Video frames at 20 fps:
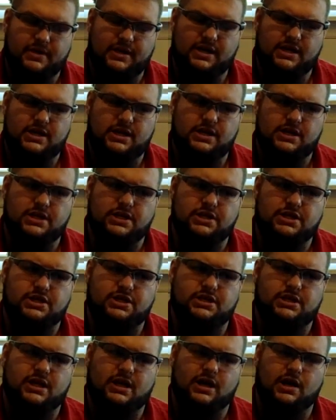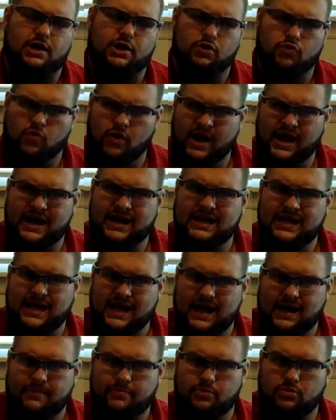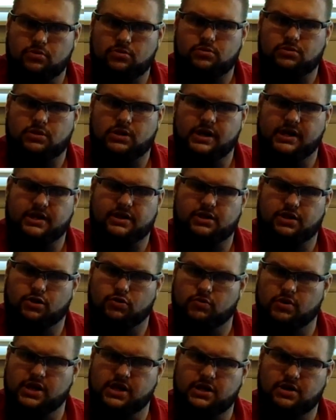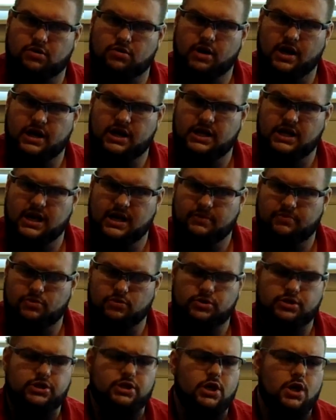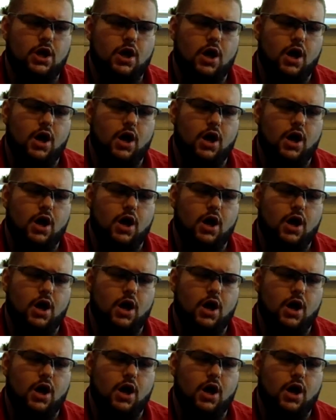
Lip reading: is granny apple, like the green granny apples.